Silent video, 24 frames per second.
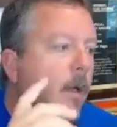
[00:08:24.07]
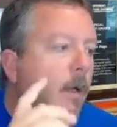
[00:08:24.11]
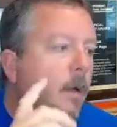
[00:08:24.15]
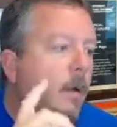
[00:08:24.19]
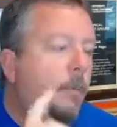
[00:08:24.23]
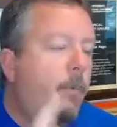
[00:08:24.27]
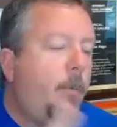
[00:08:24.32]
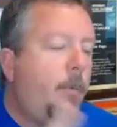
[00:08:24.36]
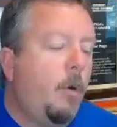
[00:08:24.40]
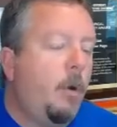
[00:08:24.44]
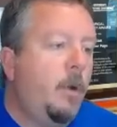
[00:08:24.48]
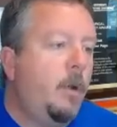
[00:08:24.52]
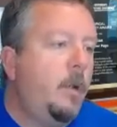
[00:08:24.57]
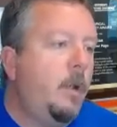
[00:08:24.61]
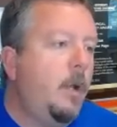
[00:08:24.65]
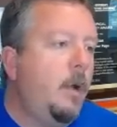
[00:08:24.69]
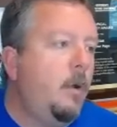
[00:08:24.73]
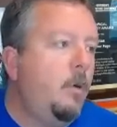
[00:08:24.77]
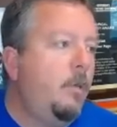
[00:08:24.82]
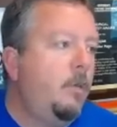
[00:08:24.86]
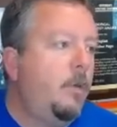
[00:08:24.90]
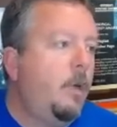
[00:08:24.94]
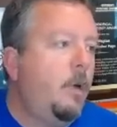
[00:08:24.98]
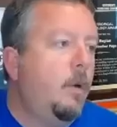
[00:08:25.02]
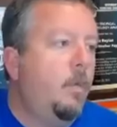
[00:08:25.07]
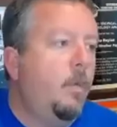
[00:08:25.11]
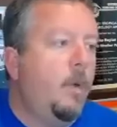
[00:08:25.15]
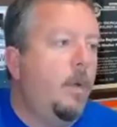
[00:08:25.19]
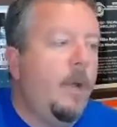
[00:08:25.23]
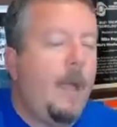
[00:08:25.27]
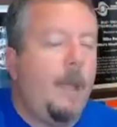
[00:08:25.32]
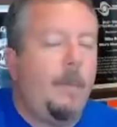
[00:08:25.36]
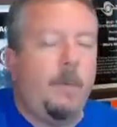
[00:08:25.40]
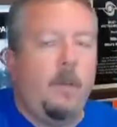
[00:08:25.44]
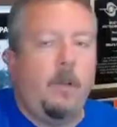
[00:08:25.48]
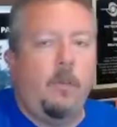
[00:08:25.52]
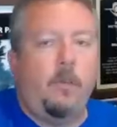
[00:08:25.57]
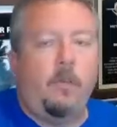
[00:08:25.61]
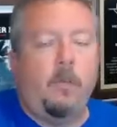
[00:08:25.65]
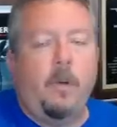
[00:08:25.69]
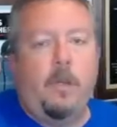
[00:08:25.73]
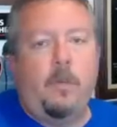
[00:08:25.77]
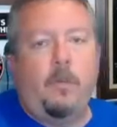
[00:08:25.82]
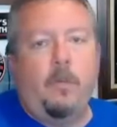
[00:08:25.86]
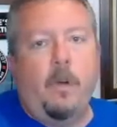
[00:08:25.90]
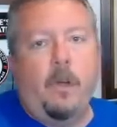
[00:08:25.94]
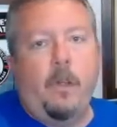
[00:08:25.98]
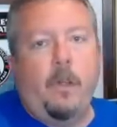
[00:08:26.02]
Important to note, though, what happened in
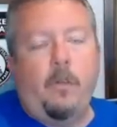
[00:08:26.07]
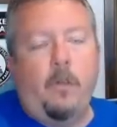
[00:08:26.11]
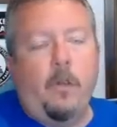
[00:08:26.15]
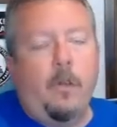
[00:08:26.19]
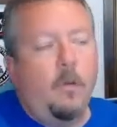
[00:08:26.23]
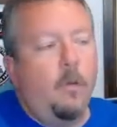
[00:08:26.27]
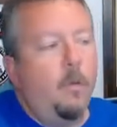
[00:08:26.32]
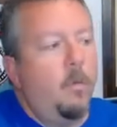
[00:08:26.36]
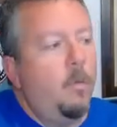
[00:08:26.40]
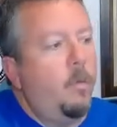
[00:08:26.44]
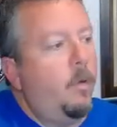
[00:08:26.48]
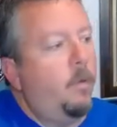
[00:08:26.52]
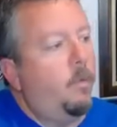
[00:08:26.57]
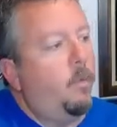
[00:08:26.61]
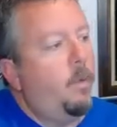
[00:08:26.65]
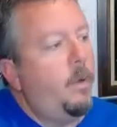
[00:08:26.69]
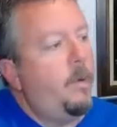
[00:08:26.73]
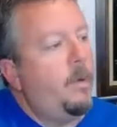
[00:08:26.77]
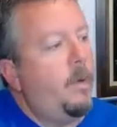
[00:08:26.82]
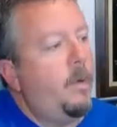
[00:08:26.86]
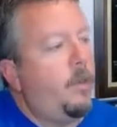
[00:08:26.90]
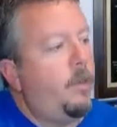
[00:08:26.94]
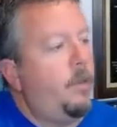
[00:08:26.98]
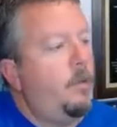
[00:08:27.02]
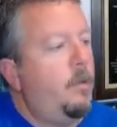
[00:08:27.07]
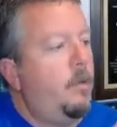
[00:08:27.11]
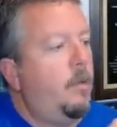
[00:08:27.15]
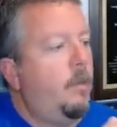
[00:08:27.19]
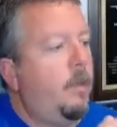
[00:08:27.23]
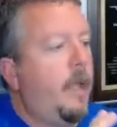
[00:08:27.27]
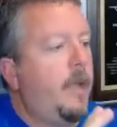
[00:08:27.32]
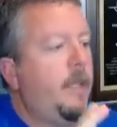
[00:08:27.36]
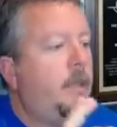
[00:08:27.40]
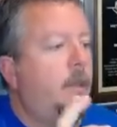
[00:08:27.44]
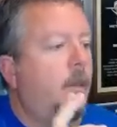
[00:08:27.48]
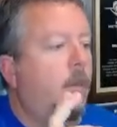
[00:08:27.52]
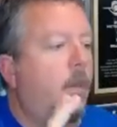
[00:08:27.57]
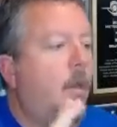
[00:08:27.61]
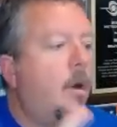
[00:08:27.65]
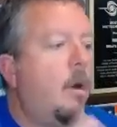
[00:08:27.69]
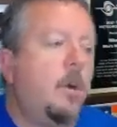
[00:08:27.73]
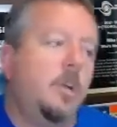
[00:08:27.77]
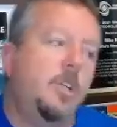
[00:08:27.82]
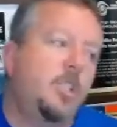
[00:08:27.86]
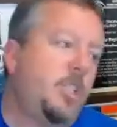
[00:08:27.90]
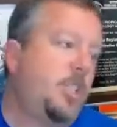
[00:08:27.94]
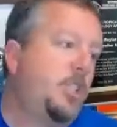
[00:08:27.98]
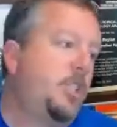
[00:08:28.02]
2022 was we went through like the
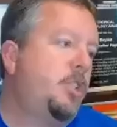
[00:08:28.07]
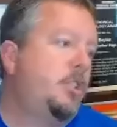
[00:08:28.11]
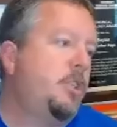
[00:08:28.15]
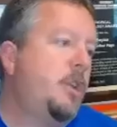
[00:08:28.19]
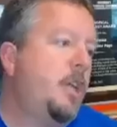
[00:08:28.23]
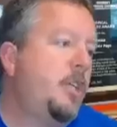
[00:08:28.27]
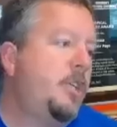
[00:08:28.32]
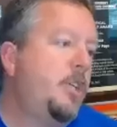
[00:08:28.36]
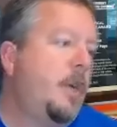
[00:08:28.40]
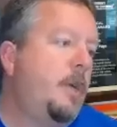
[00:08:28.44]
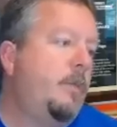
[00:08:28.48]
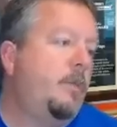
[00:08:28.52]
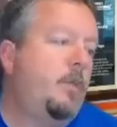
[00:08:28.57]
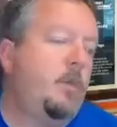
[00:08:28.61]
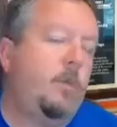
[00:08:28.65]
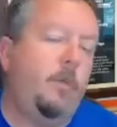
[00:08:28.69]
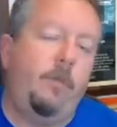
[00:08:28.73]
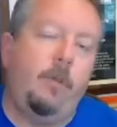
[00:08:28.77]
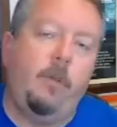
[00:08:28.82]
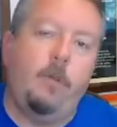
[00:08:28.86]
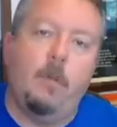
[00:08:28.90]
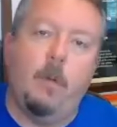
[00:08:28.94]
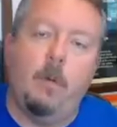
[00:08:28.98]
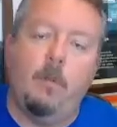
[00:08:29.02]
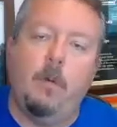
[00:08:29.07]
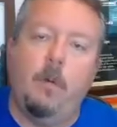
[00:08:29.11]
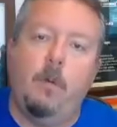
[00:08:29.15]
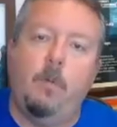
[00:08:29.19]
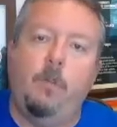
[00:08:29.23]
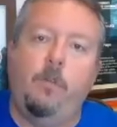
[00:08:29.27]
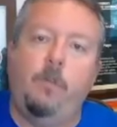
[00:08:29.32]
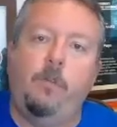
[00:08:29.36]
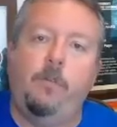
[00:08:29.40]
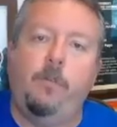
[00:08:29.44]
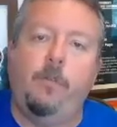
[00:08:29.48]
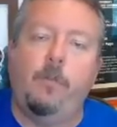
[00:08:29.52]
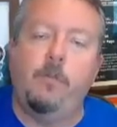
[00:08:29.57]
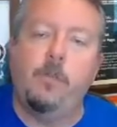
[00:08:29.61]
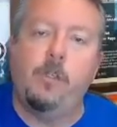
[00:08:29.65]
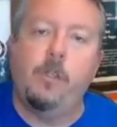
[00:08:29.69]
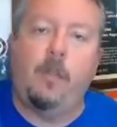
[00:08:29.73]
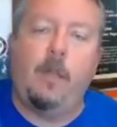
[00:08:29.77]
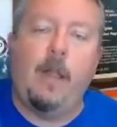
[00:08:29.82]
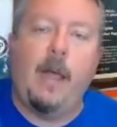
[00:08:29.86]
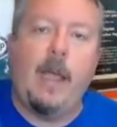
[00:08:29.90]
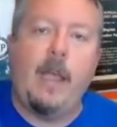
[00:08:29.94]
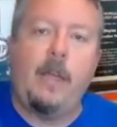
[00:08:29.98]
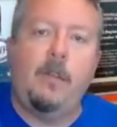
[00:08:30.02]
longest stretch ever. If you remember, it was from
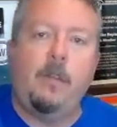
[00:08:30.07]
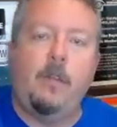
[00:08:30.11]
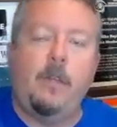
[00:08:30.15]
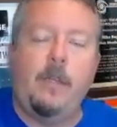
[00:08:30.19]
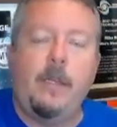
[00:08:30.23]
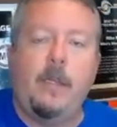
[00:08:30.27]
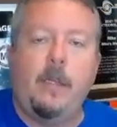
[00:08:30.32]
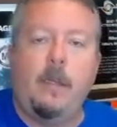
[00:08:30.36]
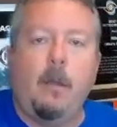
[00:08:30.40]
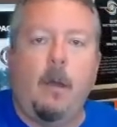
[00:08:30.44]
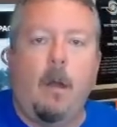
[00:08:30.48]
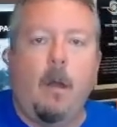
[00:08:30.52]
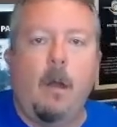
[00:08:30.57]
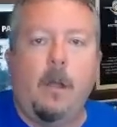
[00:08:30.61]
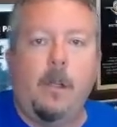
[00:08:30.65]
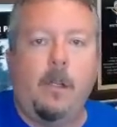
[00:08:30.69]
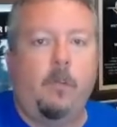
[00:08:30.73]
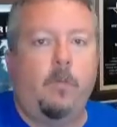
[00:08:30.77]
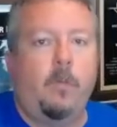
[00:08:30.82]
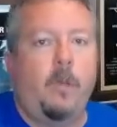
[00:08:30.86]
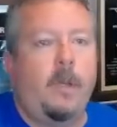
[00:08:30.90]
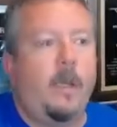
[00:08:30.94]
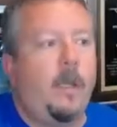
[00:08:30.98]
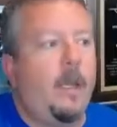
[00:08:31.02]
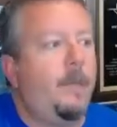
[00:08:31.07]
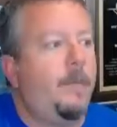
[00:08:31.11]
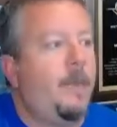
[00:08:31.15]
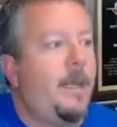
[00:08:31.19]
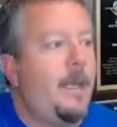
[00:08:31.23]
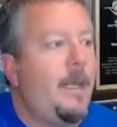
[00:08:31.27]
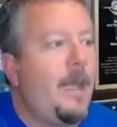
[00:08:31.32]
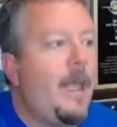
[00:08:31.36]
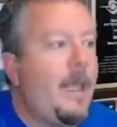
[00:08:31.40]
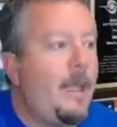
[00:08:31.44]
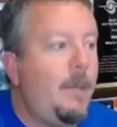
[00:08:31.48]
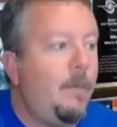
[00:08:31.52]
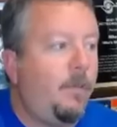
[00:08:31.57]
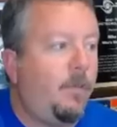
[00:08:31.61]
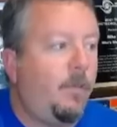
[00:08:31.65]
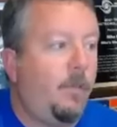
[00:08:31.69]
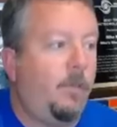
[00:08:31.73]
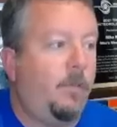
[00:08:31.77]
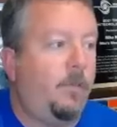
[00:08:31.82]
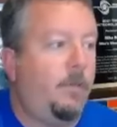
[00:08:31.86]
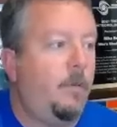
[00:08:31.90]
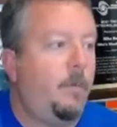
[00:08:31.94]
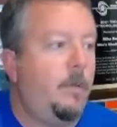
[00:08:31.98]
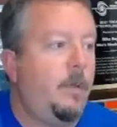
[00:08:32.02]
July to the end of August. We didn't have a name
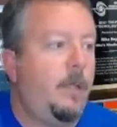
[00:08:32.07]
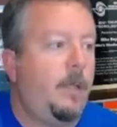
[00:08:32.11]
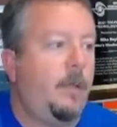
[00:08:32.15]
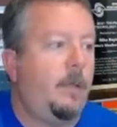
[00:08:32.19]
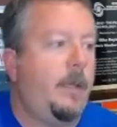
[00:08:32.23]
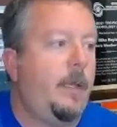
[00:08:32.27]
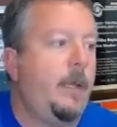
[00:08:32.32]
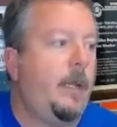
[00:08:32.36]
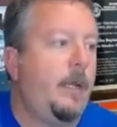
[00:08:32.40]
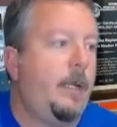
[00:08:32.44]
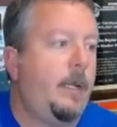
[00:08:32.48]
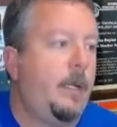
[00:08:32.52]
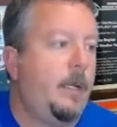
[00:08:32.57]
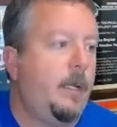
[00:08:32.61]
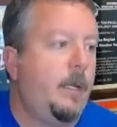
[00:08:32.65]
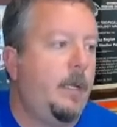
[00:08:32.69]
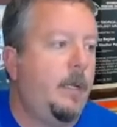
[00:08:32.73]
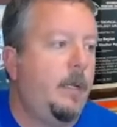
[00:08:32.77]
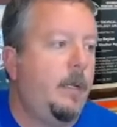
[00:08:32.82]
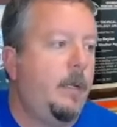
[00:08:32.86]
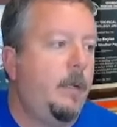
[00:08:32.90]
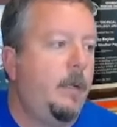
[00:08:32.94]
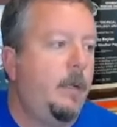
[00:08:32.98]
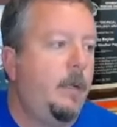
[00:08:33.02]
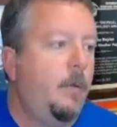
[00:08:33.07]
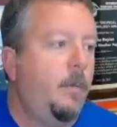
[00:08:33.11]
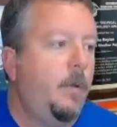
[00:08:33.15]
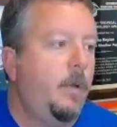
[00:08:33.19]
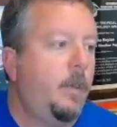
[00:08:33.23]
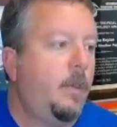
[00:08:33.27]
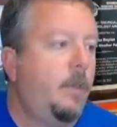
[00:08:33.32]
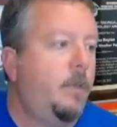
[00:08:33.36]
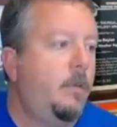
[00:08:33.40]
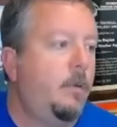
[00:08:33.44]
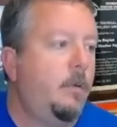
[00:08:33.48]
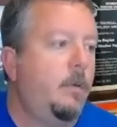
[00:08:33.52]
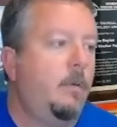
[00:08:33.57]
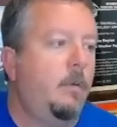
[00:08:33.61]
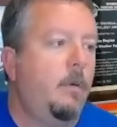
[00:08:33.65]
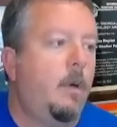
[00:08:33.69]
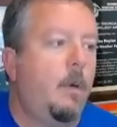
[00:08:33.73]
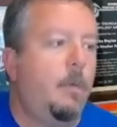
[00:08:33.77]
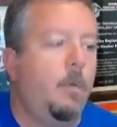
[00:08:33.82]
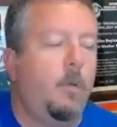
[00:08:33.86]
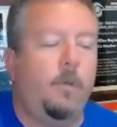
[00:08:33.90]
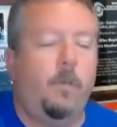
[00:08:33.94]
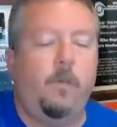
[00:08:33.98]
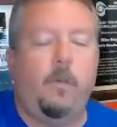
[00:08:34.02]
system in the Atlantic. Went through
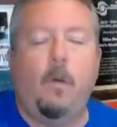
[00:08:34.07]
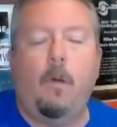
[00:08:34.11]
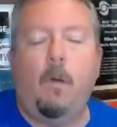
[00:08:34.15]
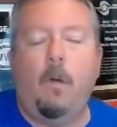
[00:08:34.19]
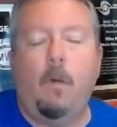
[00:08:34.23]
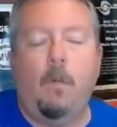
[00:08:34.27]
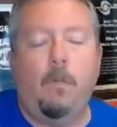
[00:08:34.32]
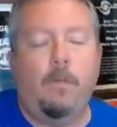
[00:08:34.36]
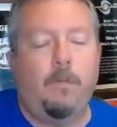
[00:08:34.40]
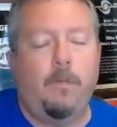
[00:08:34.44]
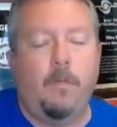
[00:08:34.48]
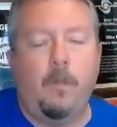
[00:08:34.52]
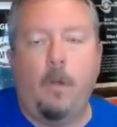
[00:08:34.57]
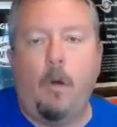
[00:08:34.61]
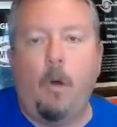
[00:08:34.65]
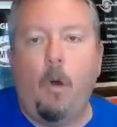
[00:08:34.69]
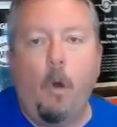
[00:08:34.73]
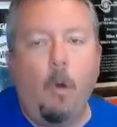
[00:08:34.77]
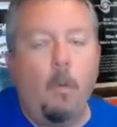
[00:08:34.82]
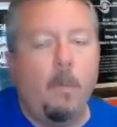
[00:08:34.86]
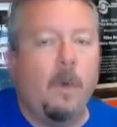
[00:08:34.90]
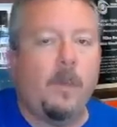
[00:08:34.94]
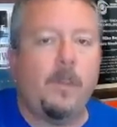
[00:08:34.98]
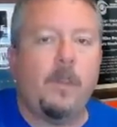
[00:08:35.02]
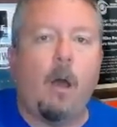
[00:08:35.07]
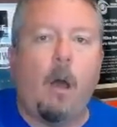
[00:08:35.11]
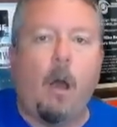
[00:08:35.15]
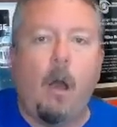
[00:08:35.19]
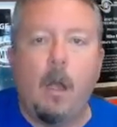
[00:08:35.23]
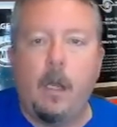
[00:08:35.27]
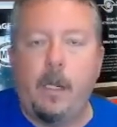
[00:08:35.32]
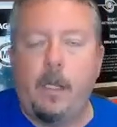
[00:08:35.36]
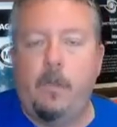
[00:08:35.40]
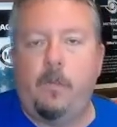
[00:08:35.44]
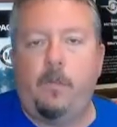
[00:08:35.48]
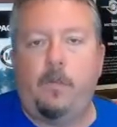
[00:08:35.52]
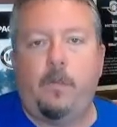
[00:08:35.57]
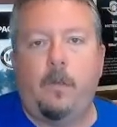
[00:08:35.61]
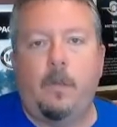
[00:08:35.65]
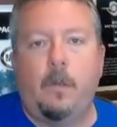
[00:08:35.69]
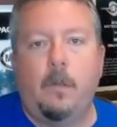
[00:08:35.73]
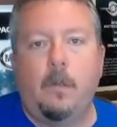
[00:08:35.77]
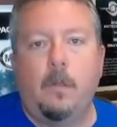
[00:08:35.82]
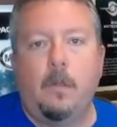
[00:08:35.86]
almost the whole month of August